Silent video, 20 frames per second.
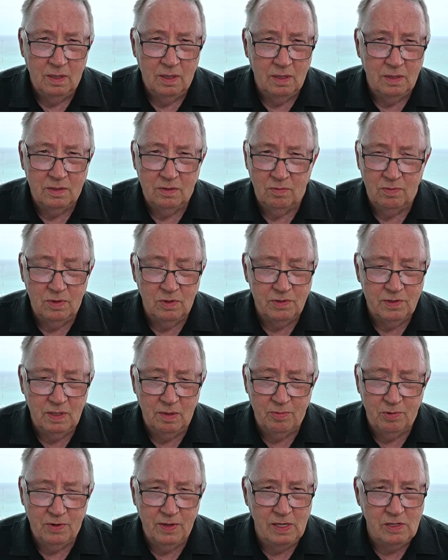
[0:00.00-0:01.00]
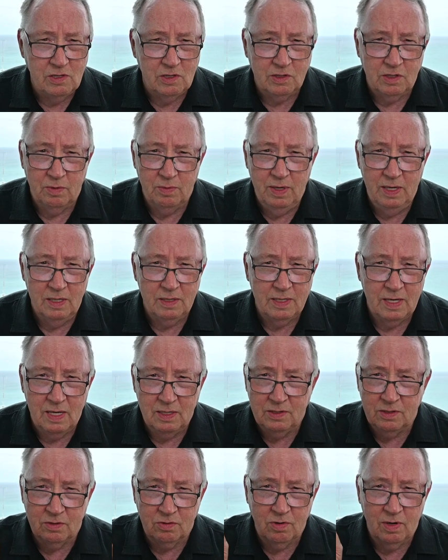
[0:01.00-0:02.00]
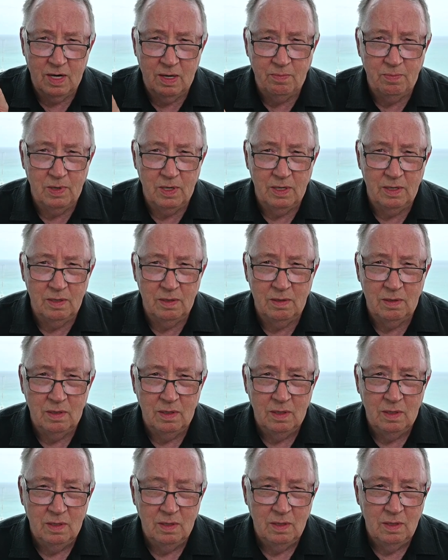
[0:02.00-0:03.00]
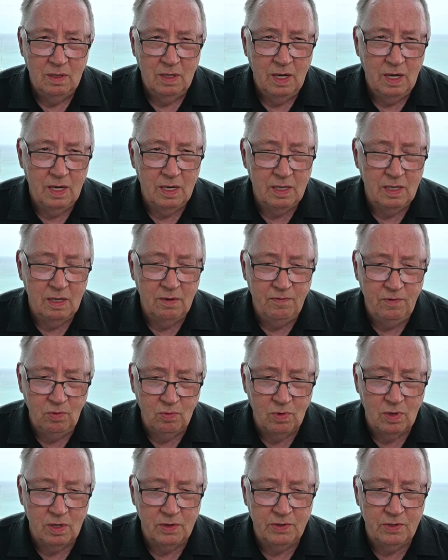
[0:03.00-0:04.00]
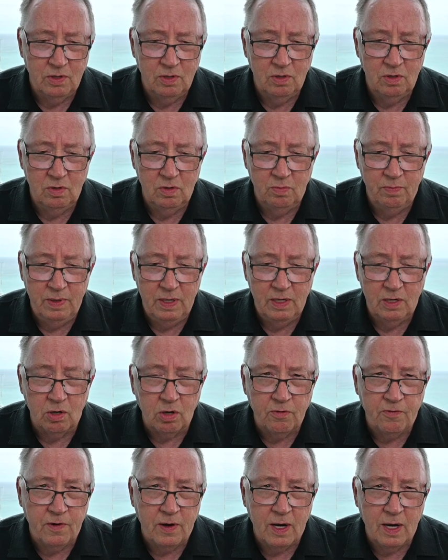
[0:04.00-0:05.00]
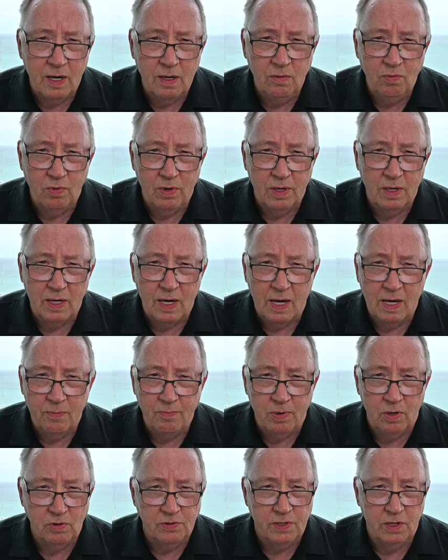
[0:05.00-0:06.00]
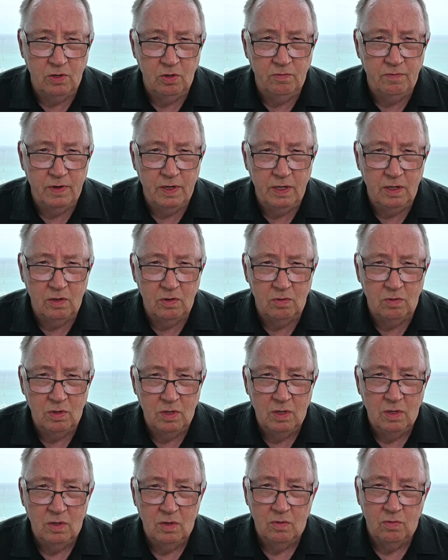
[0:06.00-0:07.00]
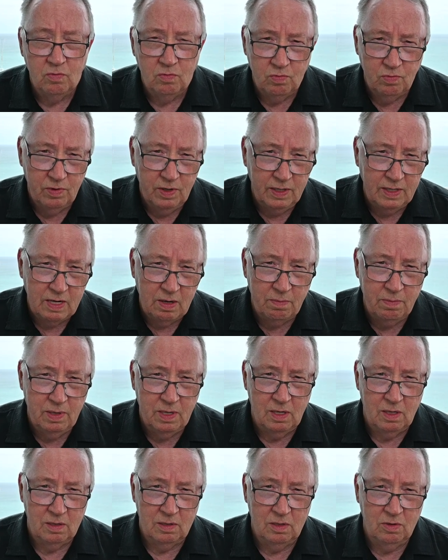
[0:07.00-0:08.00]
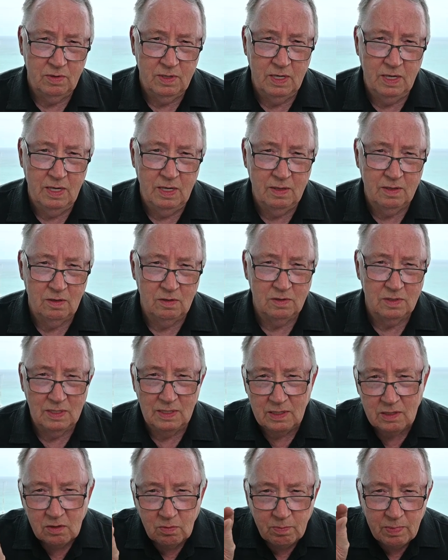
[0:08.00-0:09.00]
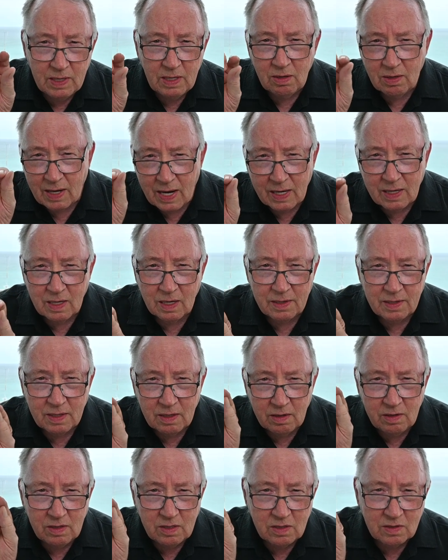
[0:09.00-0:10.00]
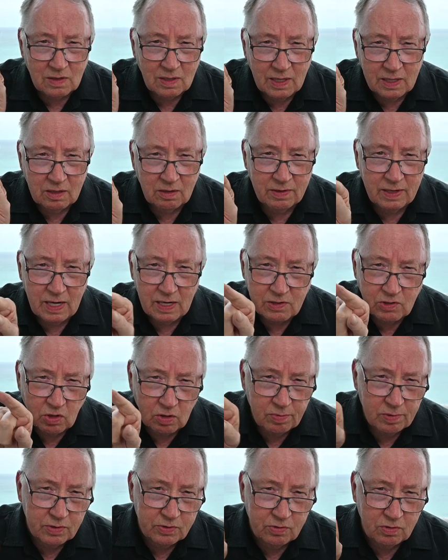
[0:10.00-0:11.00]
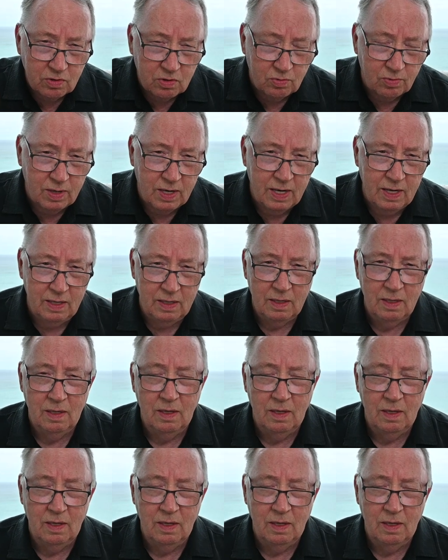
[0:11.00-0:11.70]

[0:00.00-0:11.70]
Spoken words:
It's a real simple thing, just to hit that subscribe button. And if you want to be notified when I post a new video, ring that bell, okay? There's a little bell icon there. You just click on that. It's over to the right.